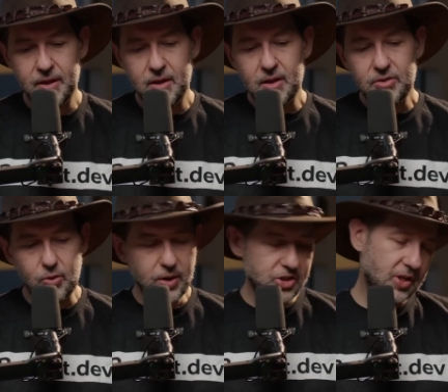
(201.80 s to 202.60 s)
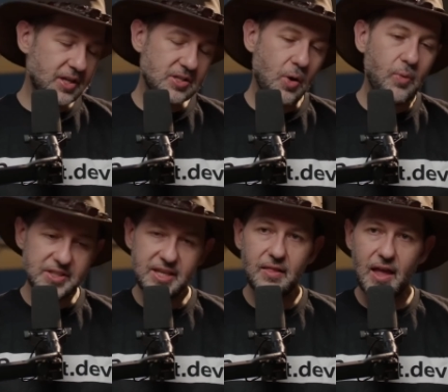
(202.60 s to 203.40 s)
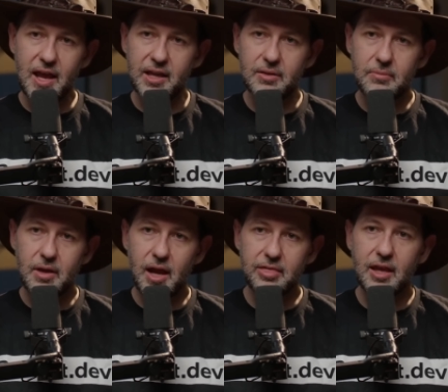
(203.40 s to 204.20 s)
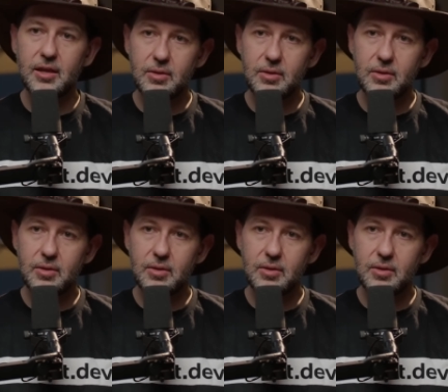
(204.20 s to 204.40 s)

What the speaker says: The question is, was he lying? I think.